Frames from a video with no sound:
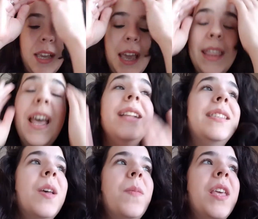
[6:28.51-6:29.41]
And that's
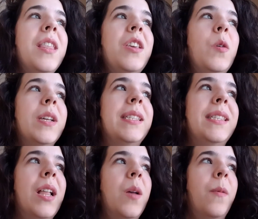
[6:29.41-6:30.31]
something that you can
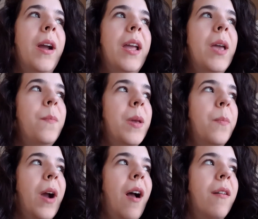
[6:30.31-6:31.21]
celebrate and be
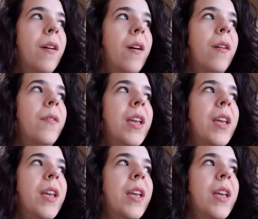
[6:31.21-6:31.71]
proud of